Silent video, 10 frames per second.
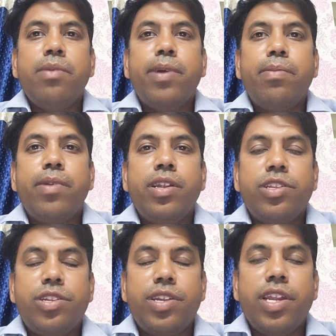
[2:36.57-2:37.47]
permanent
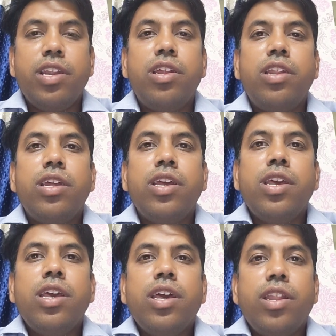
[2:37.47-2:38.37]
strain are
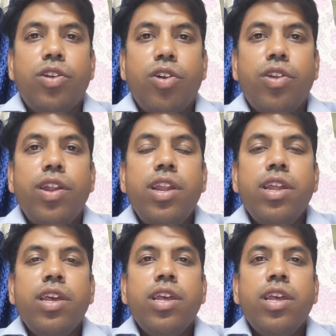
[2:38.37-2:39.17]
recorded.